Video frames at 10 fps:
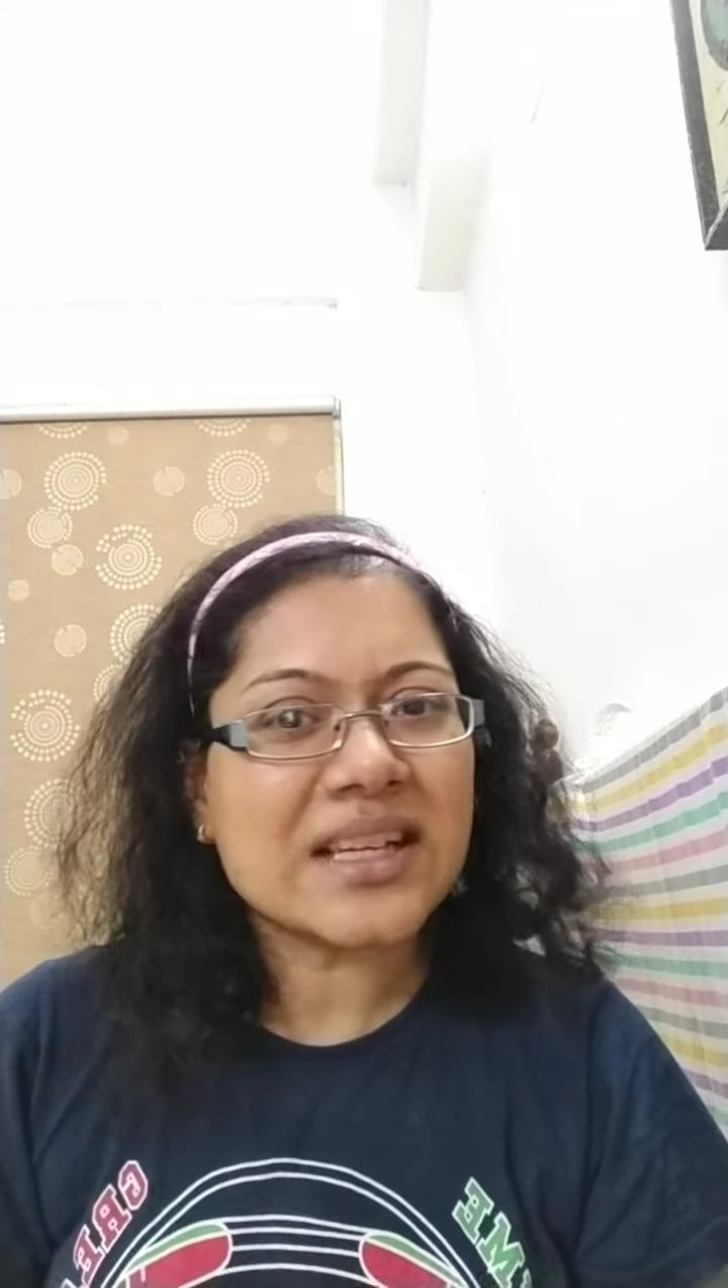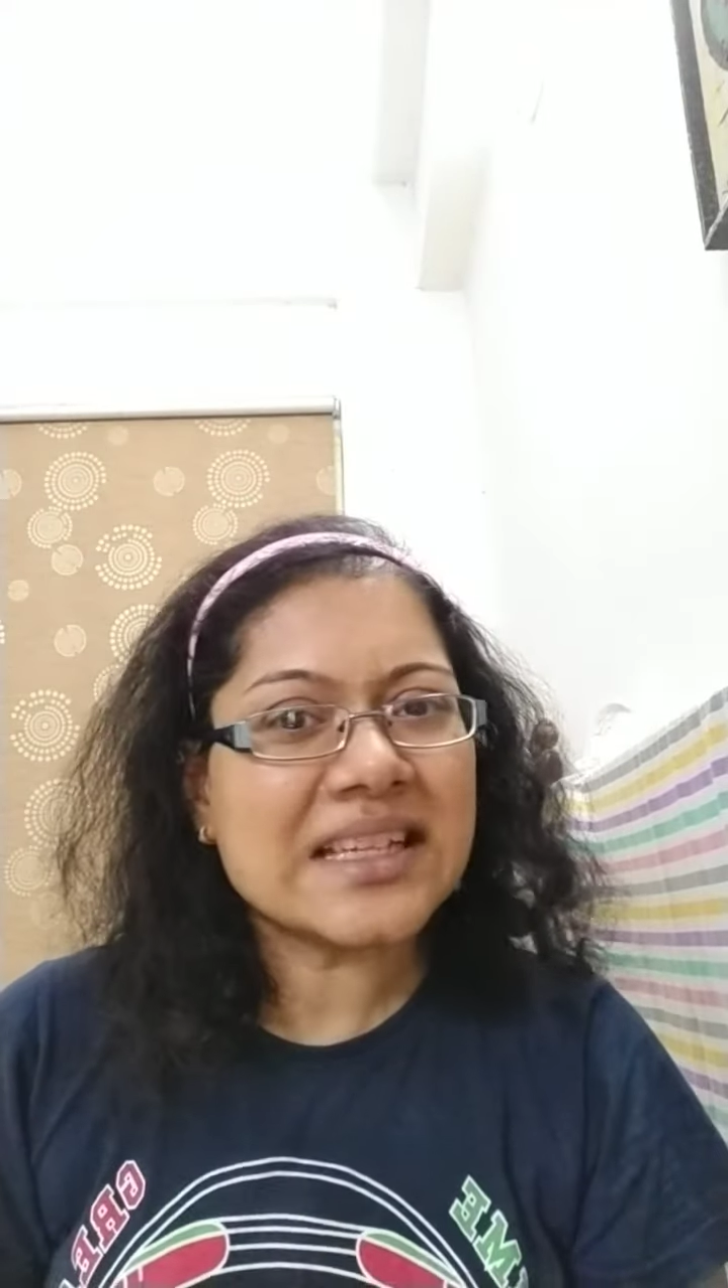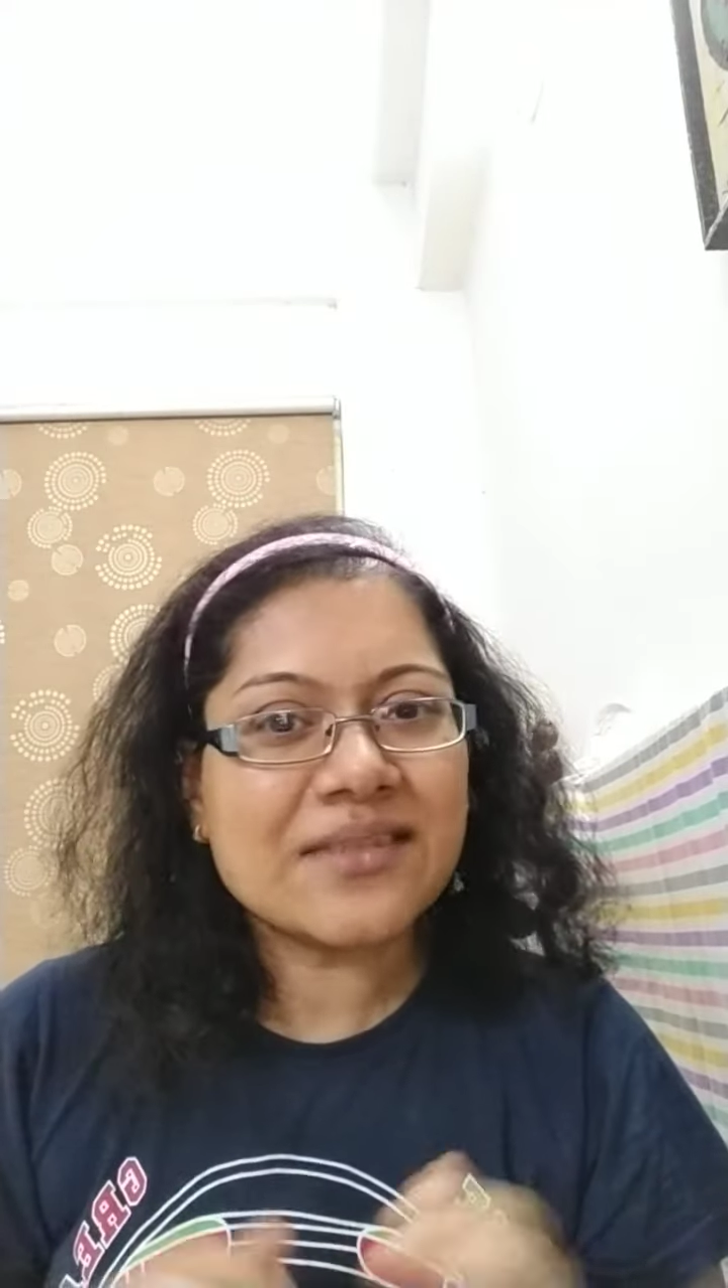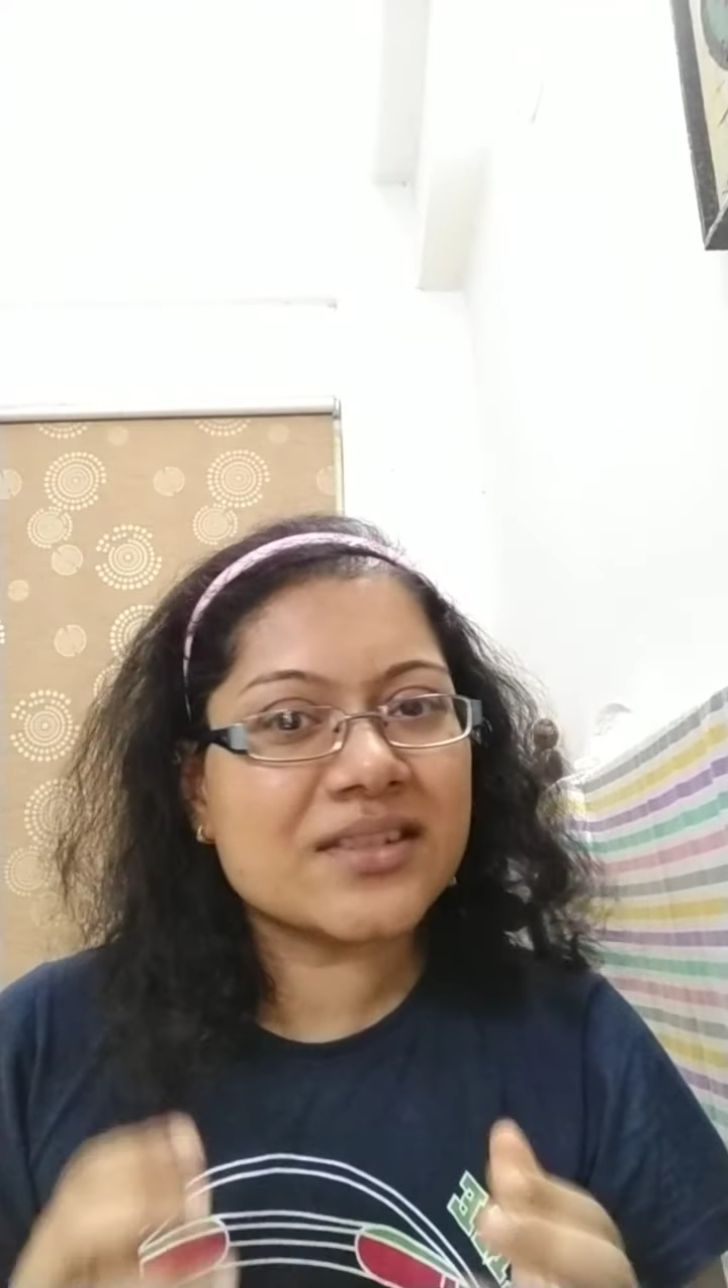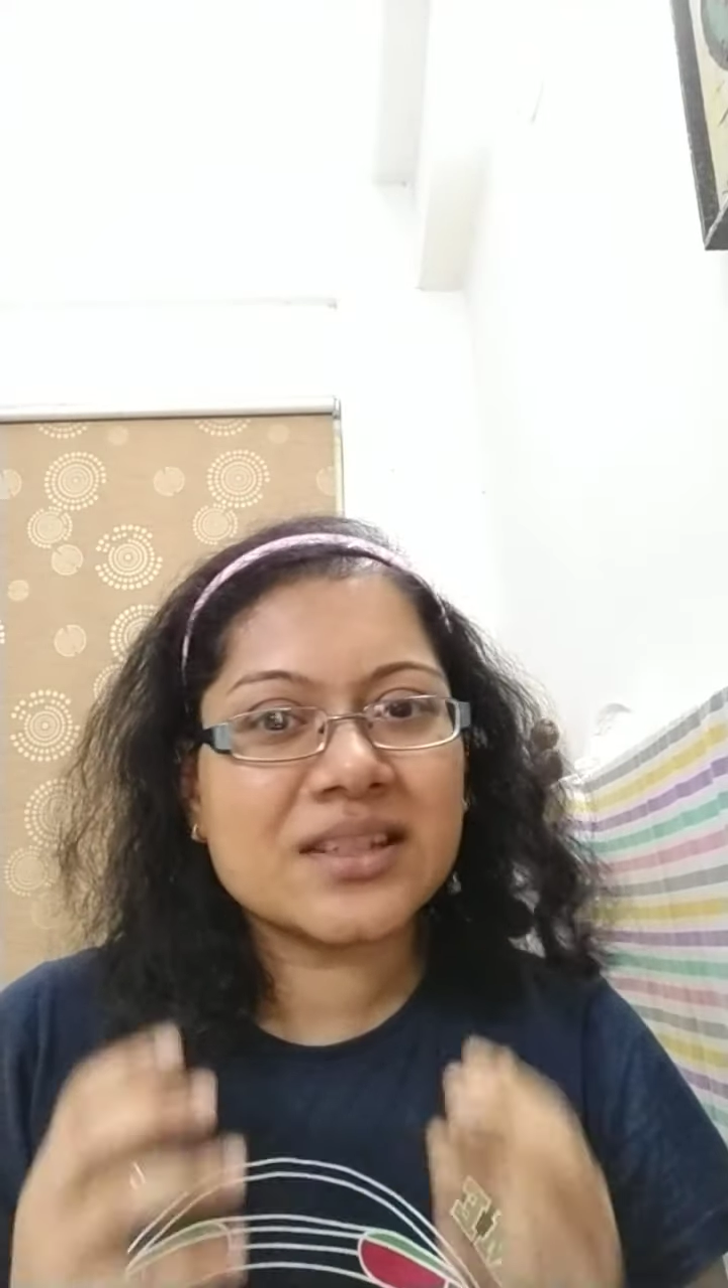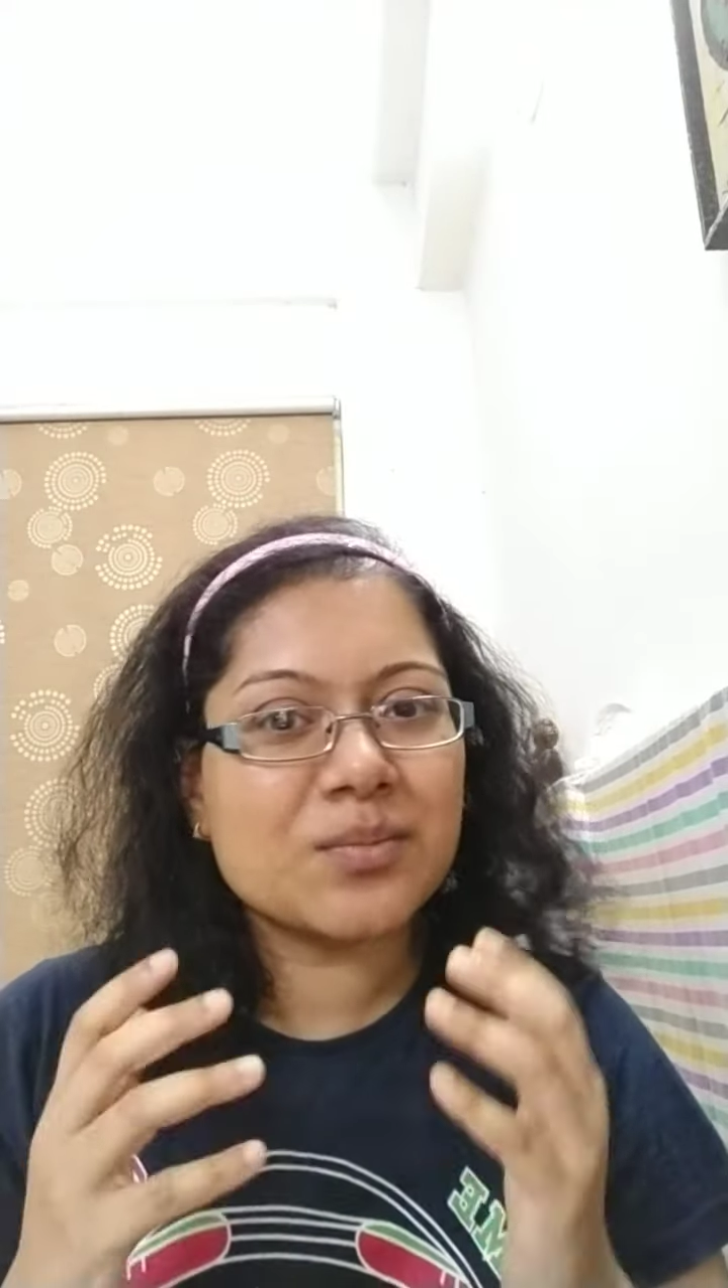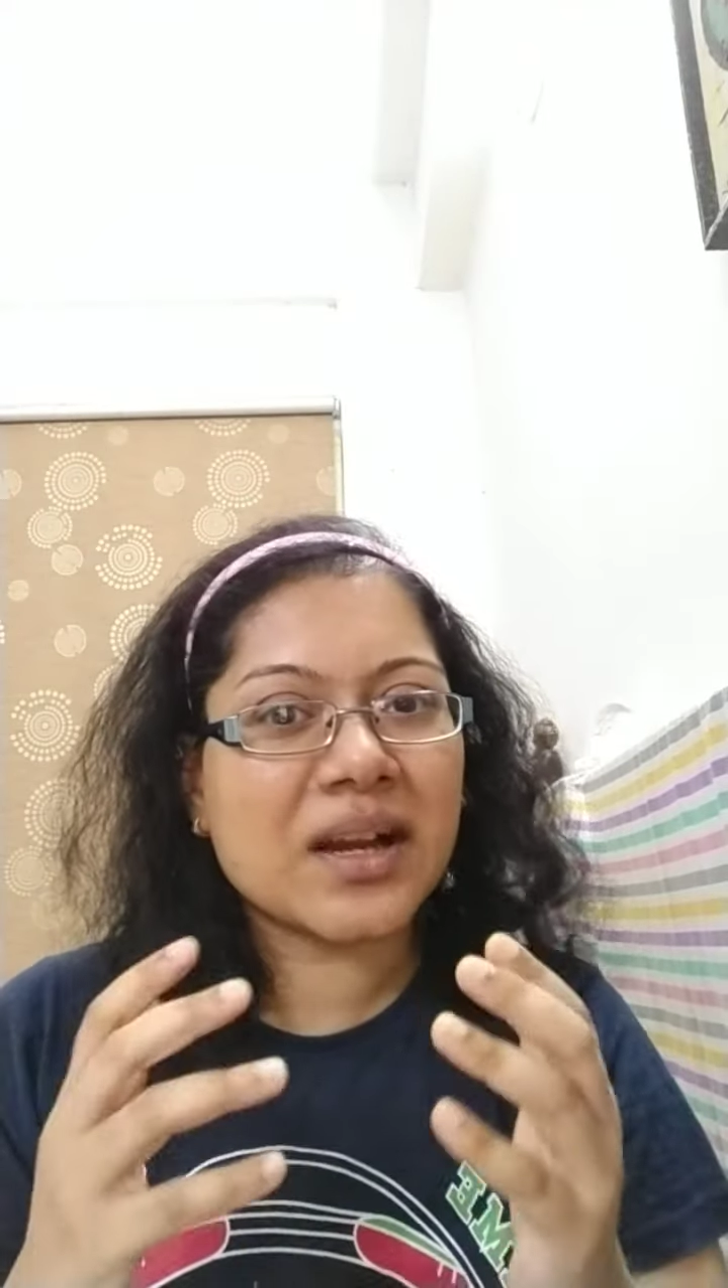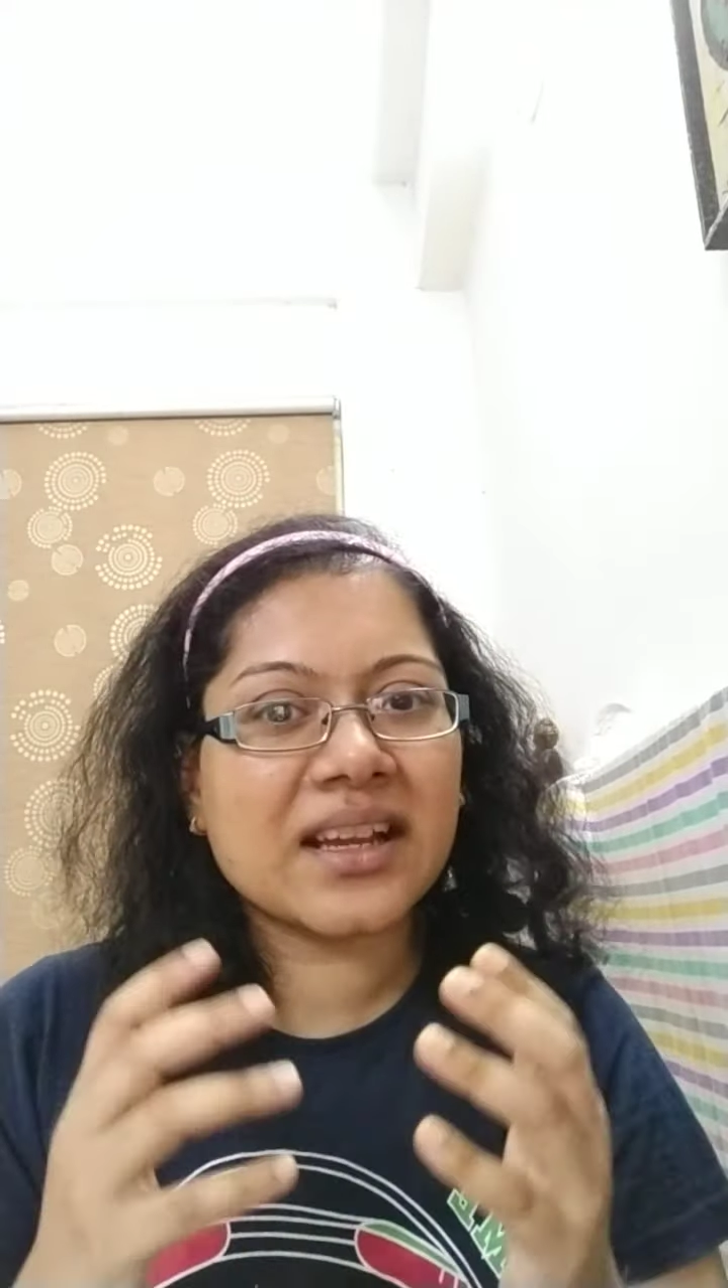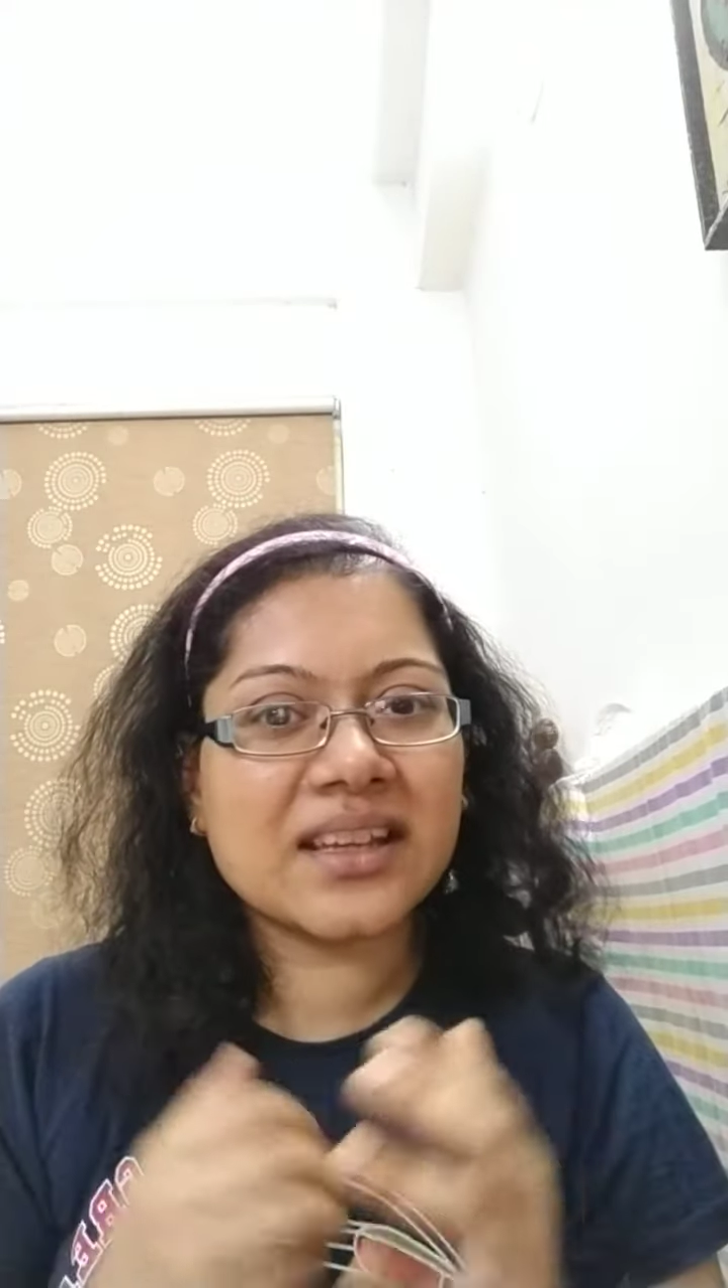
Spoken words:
lifted by